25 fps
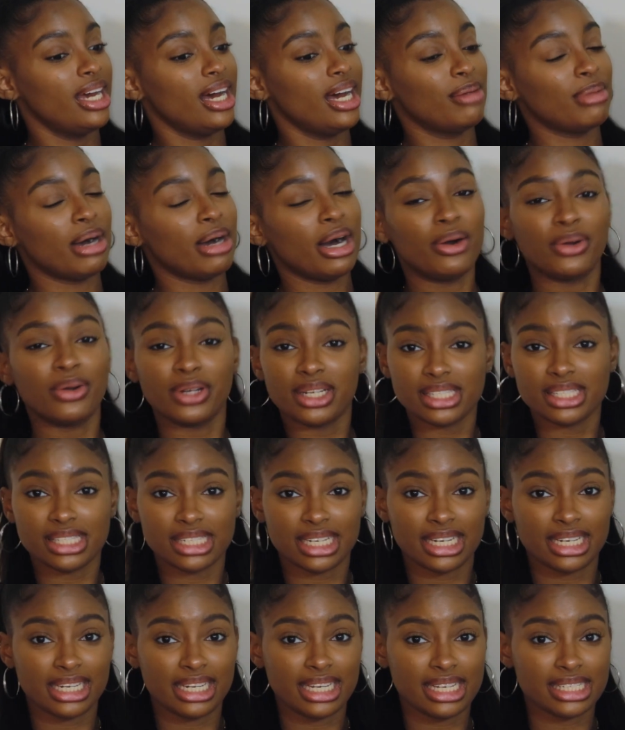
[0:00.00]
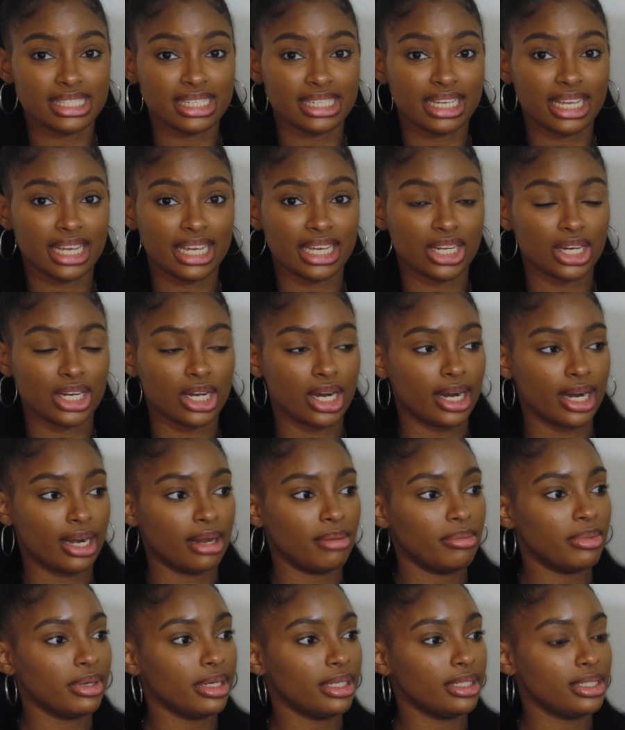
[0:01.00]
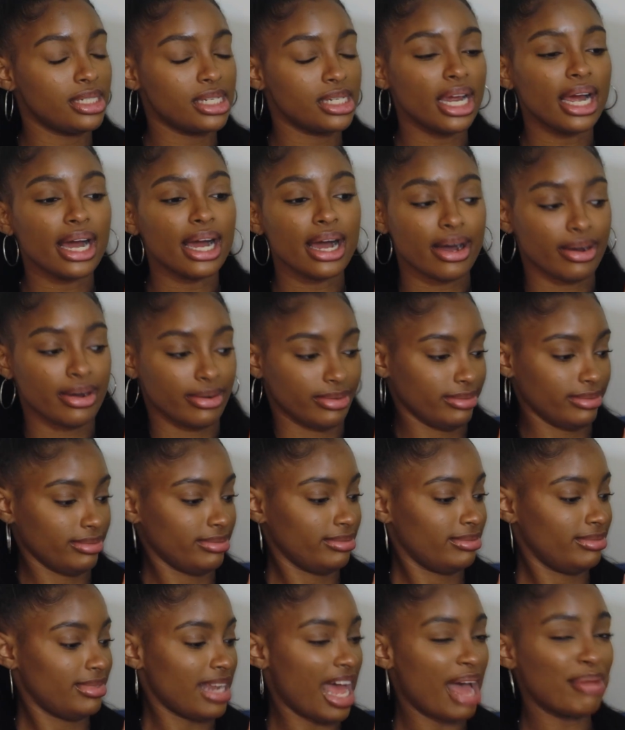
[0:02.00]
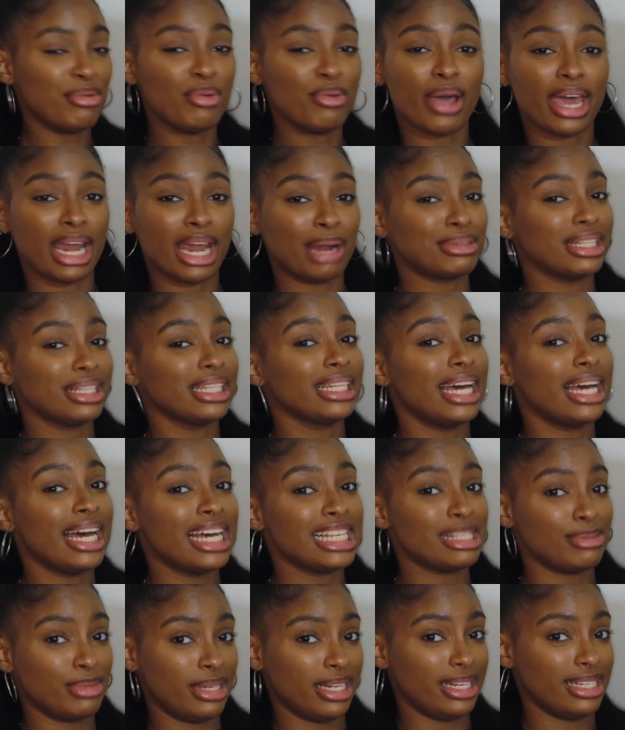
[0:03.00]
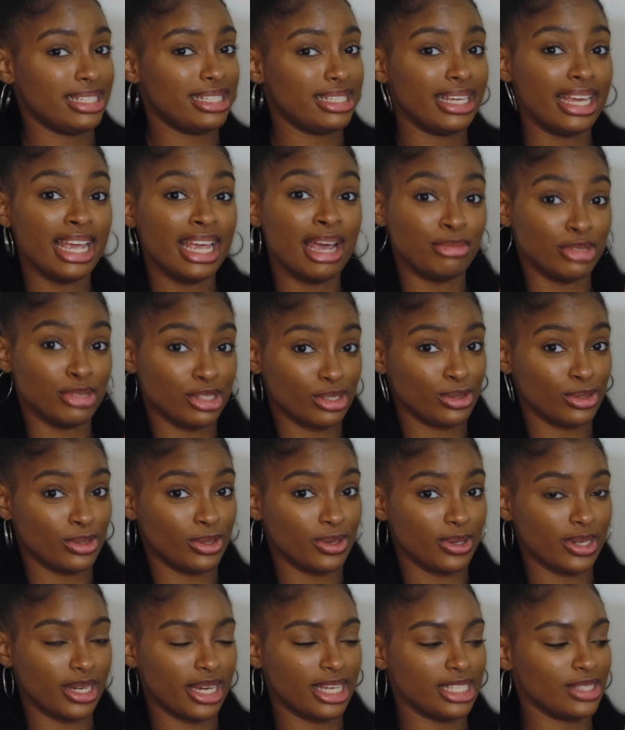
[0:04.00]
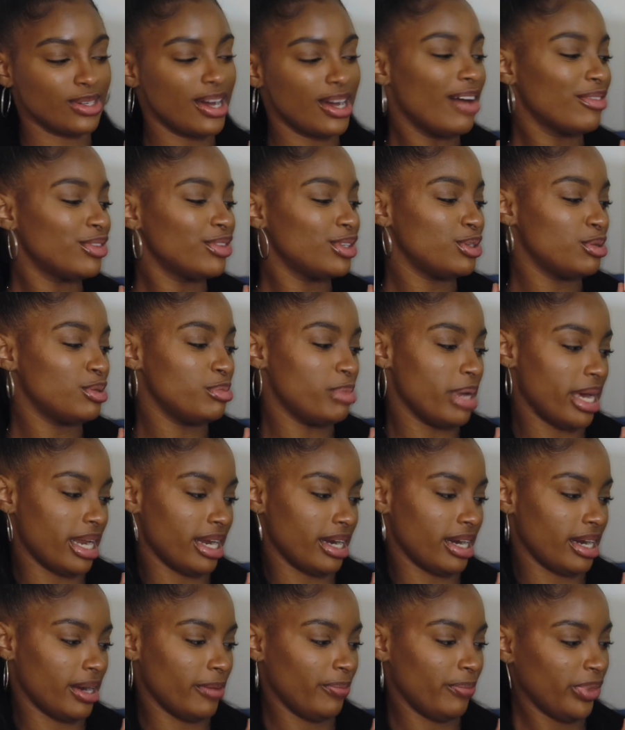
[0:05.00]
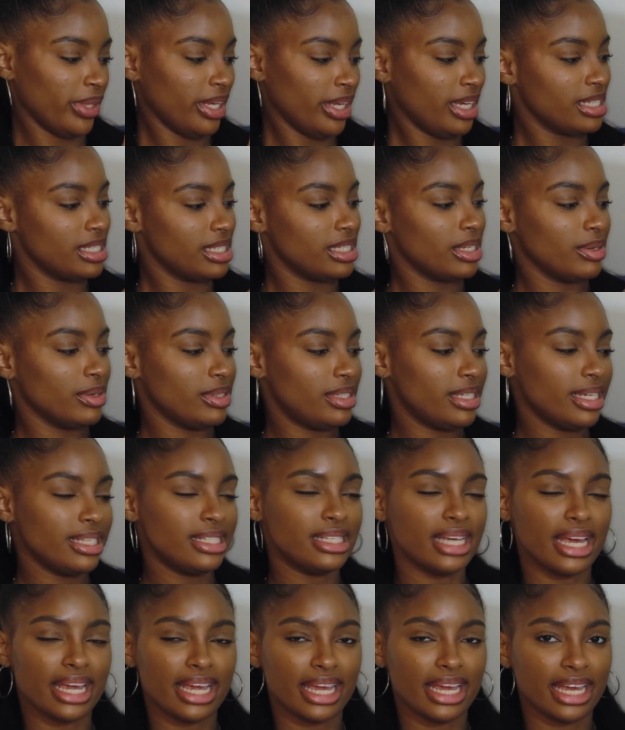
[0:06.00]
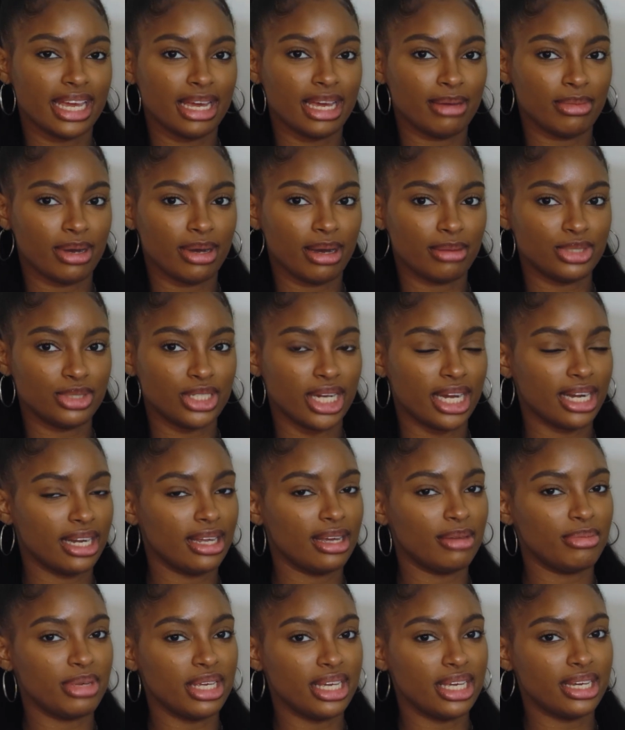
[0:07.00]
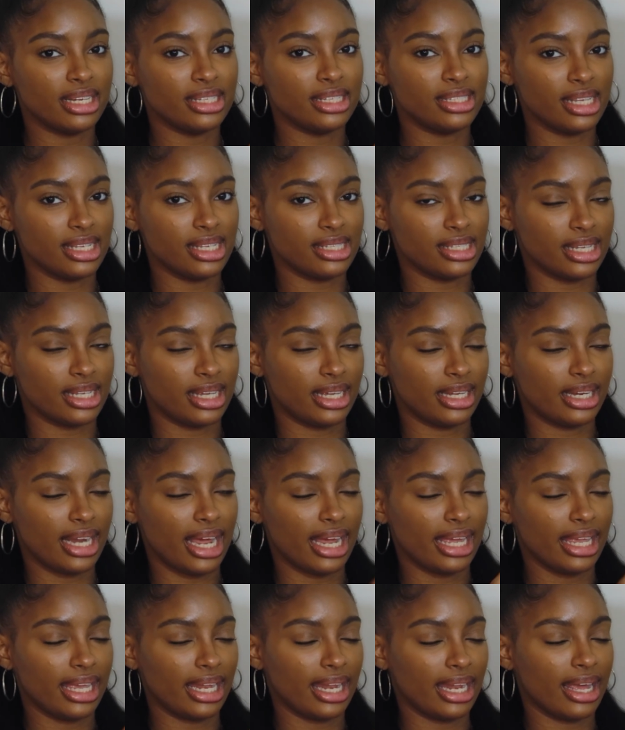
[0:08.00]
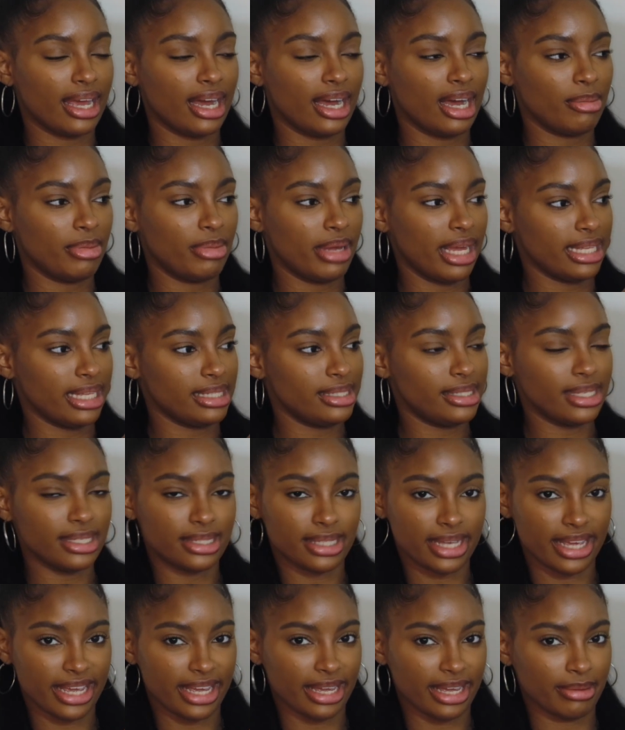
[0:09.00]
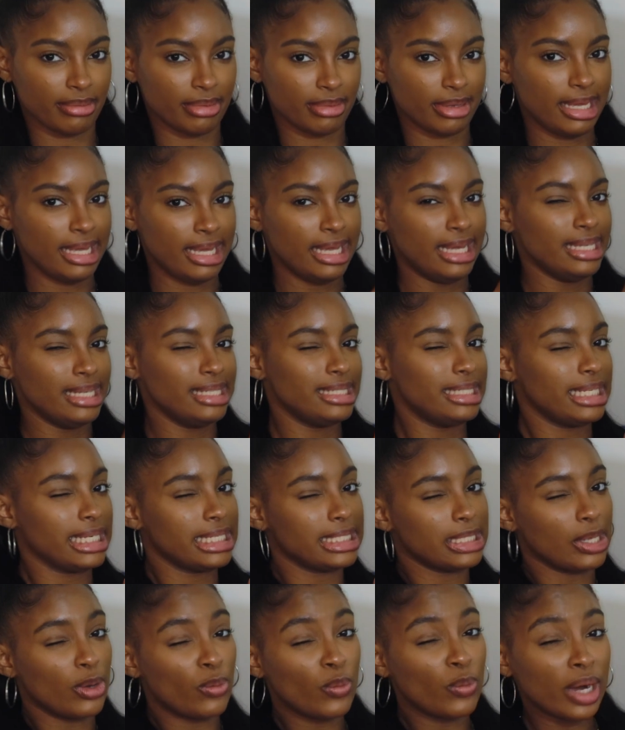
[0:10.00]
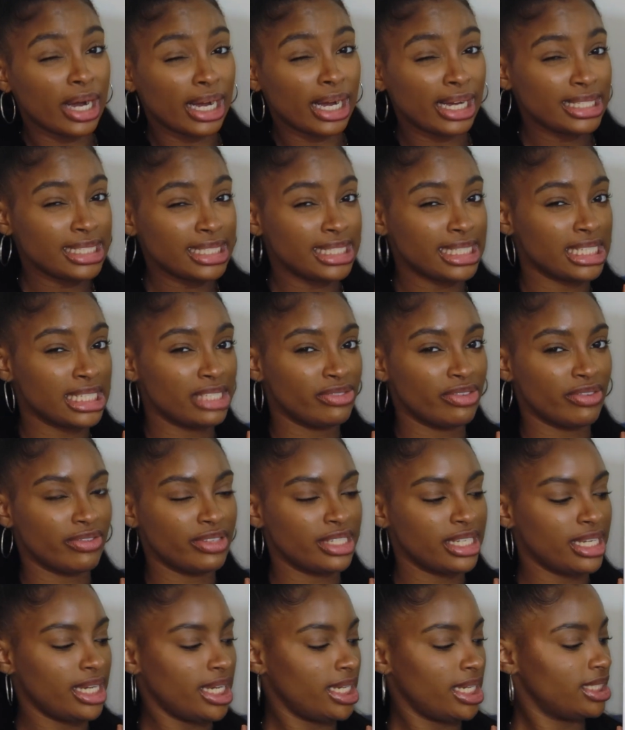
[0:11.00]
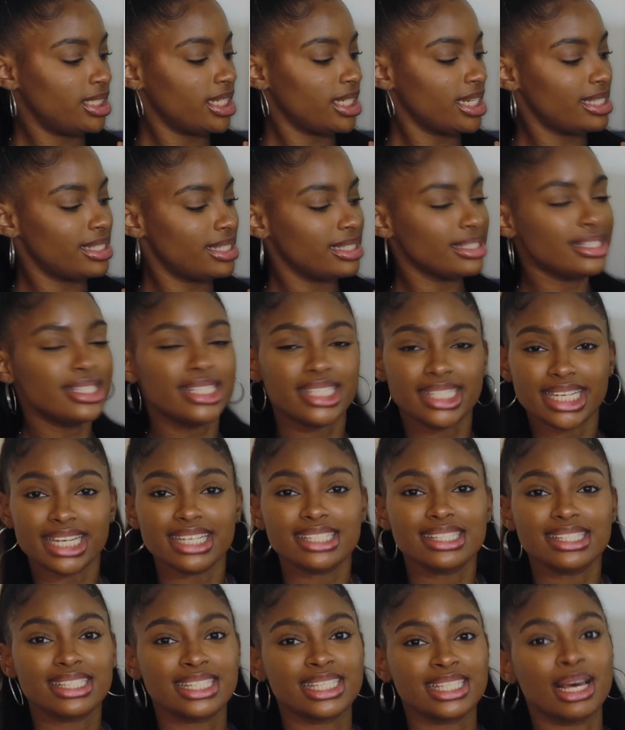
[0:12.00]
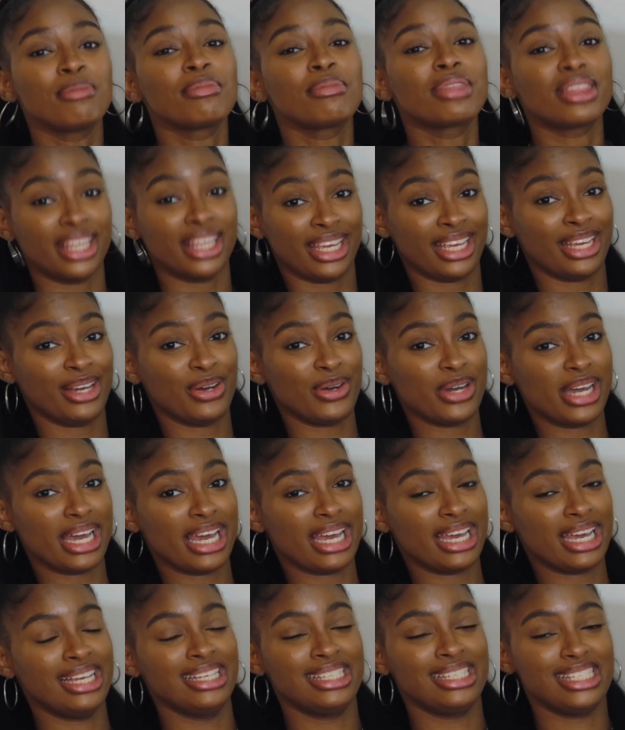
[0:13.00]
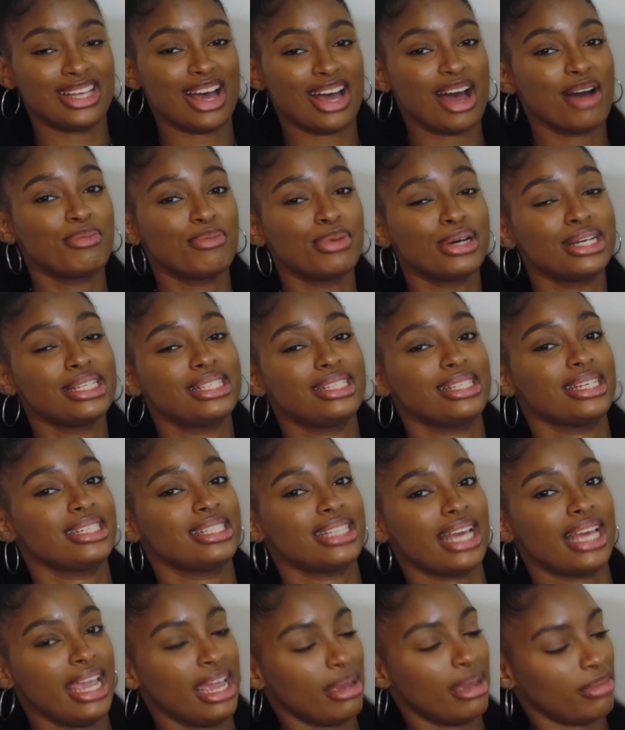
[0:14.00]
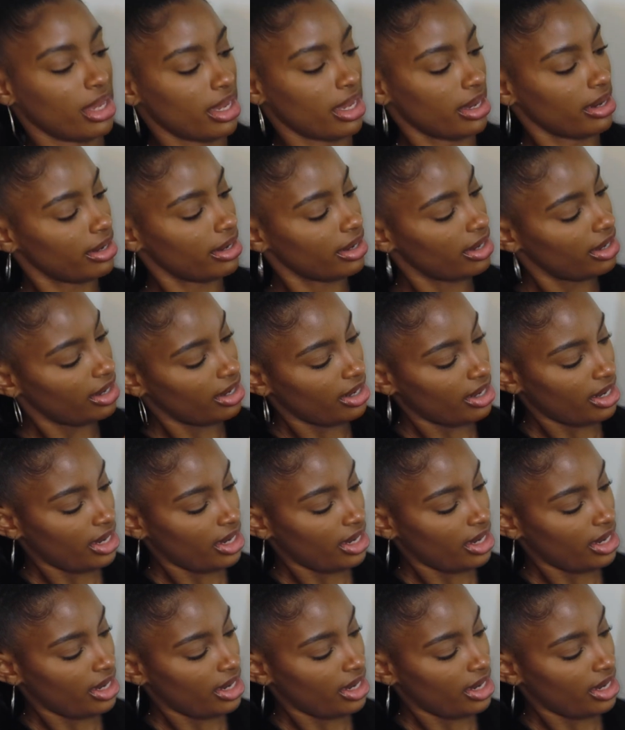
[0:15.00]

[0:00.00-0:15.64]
My oldest son is in kindergarten, but child, I've been waking up the last minute to get him to school, okay? So I have to do better. So 6 a.m., I'm trying to be consistent at getting up at 6 a.m. 6:01, 6:15, just 6 something, okay? So I put 6 a.m. here.